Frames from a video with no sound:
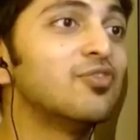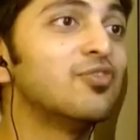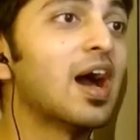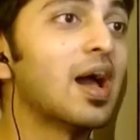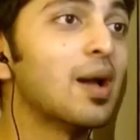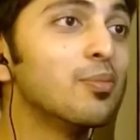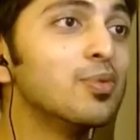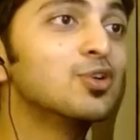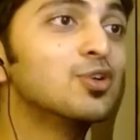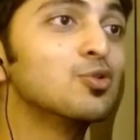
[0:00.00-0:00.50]

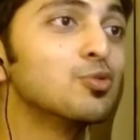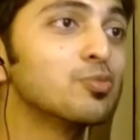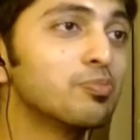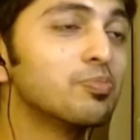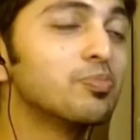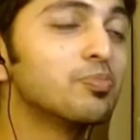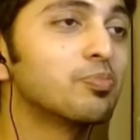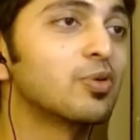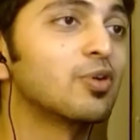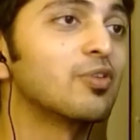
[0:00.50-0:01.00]
viable to
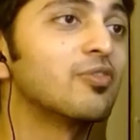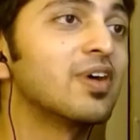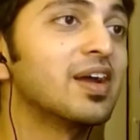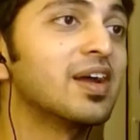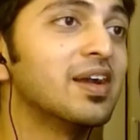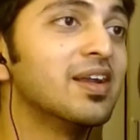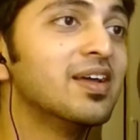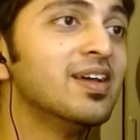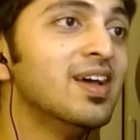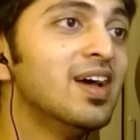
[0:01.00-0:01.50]

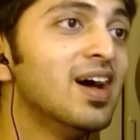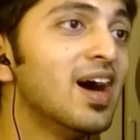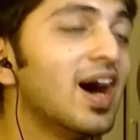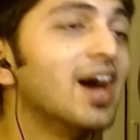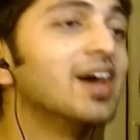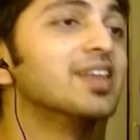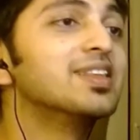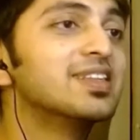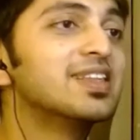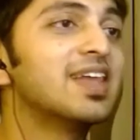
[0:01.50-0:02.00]
provide
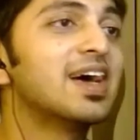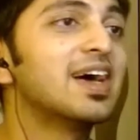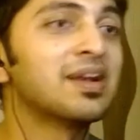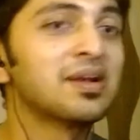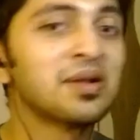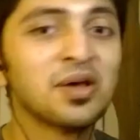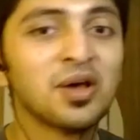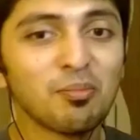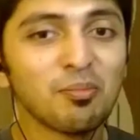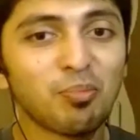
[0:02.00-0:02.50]
other
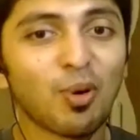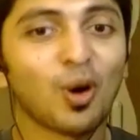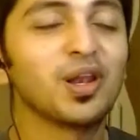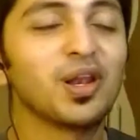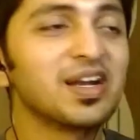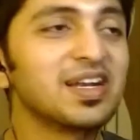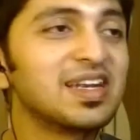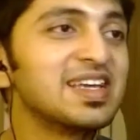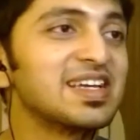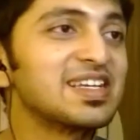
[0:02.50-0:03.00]
than
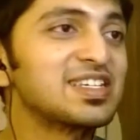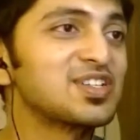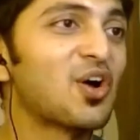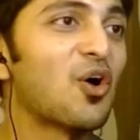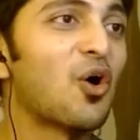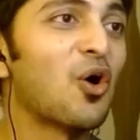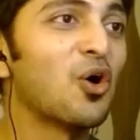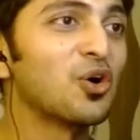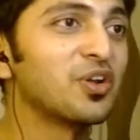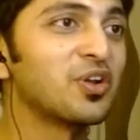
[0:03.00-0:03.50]
politics
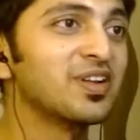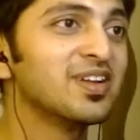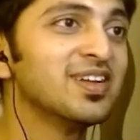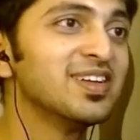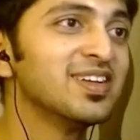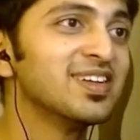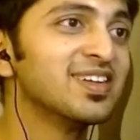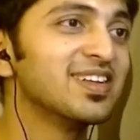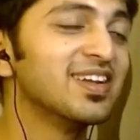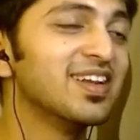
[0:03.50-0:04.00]
or
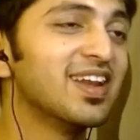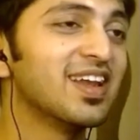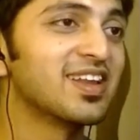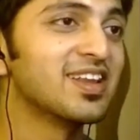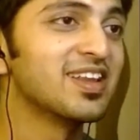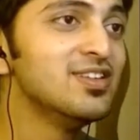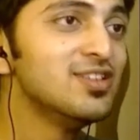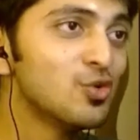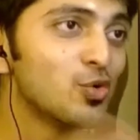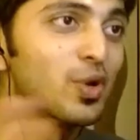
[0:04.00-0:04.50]
like
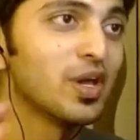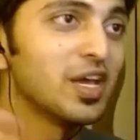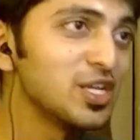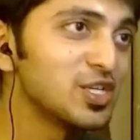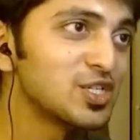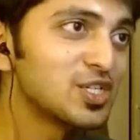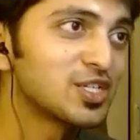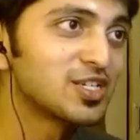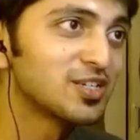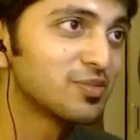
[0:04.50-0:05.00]
new
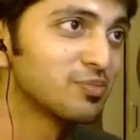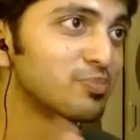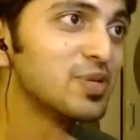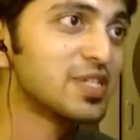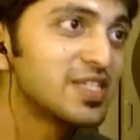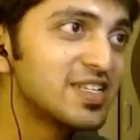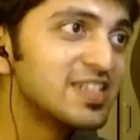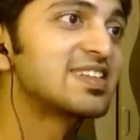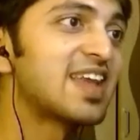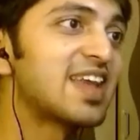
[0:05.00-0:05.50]
age
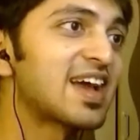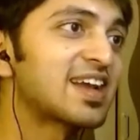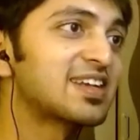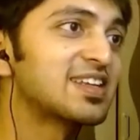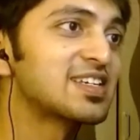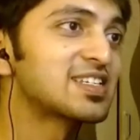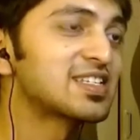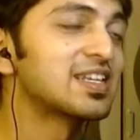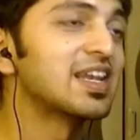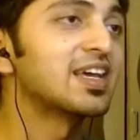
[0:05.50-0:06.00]
business
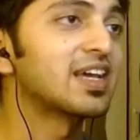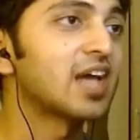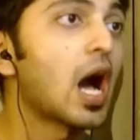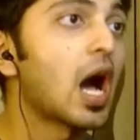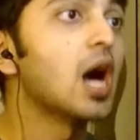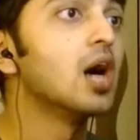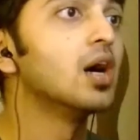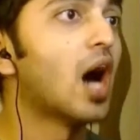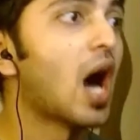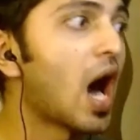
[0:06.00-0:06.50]
tactics. Like
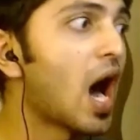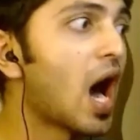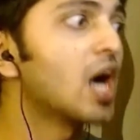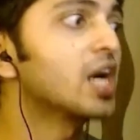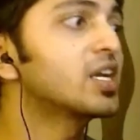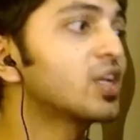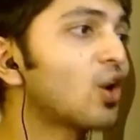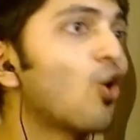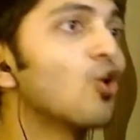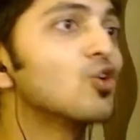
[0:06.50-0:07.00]

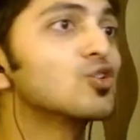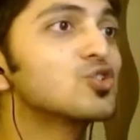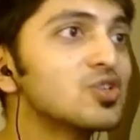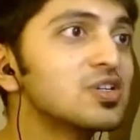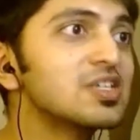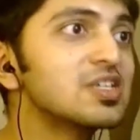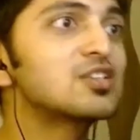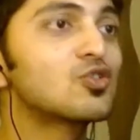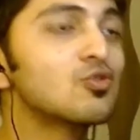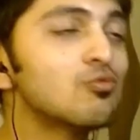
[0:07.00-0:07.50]
art also
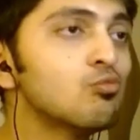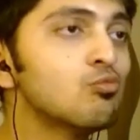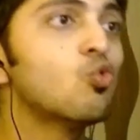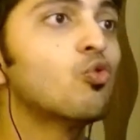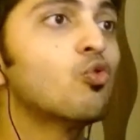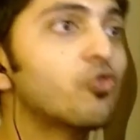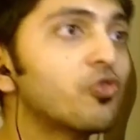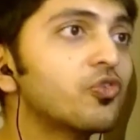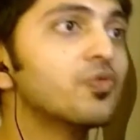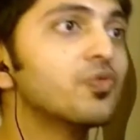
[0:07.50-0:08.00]
needs to
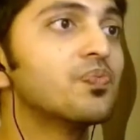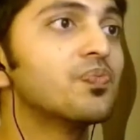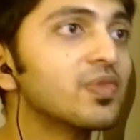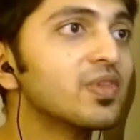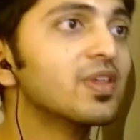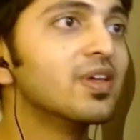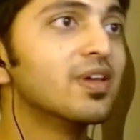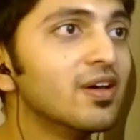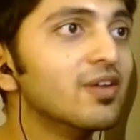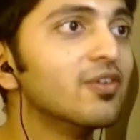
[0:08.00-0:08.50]
move
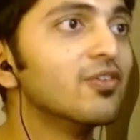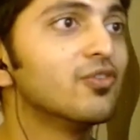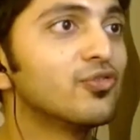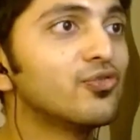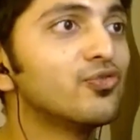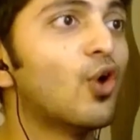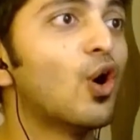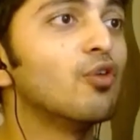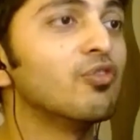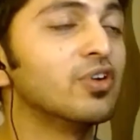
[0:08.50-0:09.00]

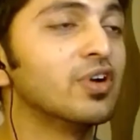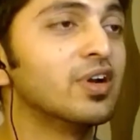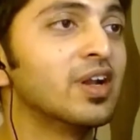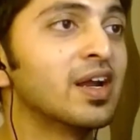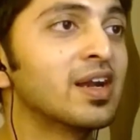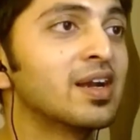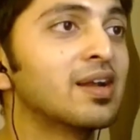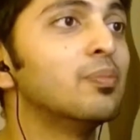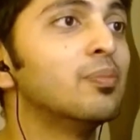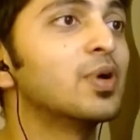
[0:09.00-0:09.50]
forward,
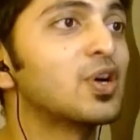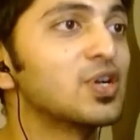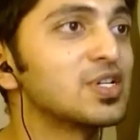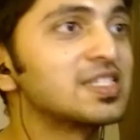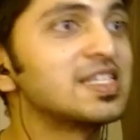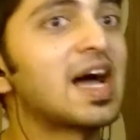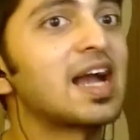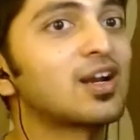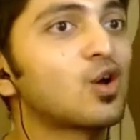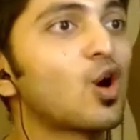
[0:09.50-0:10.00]
right?
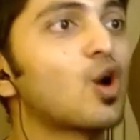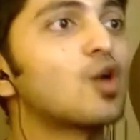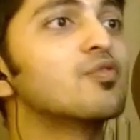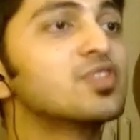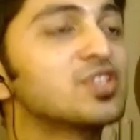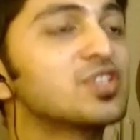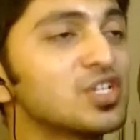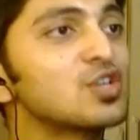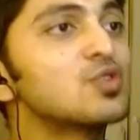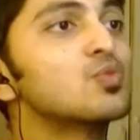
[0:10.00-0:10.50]
Because that
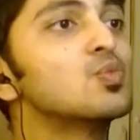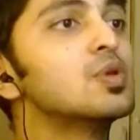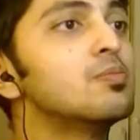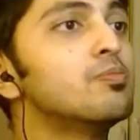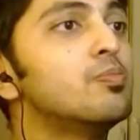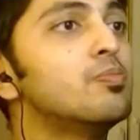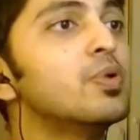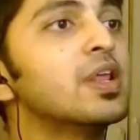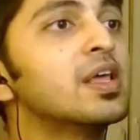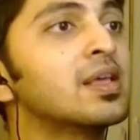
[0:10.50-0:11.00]
conversation will
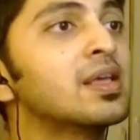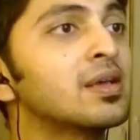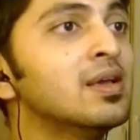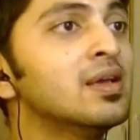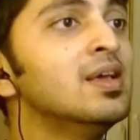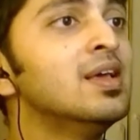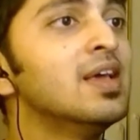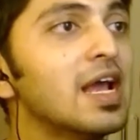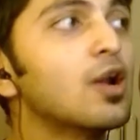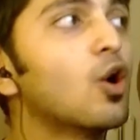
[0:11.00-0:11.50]
bring
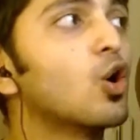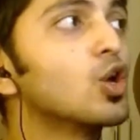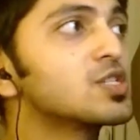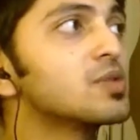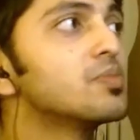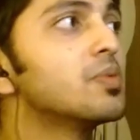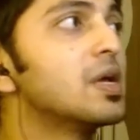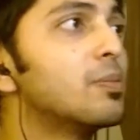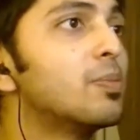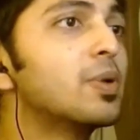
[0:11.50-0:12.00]
it.
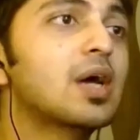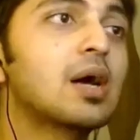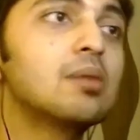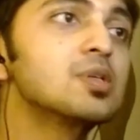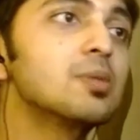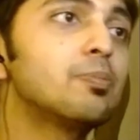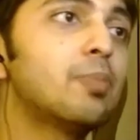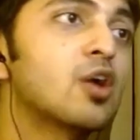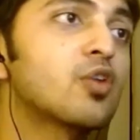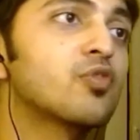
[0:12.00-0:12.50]
Also, it
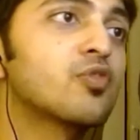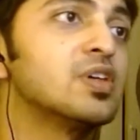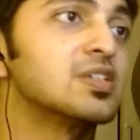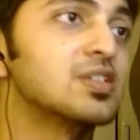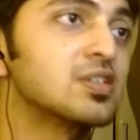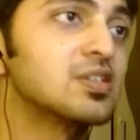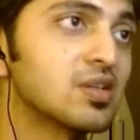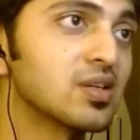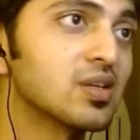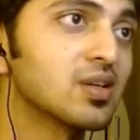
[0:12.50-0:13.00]
becomes a part of
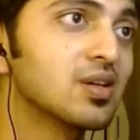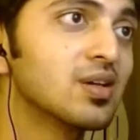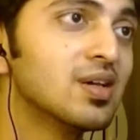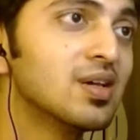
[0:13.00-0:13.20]
history,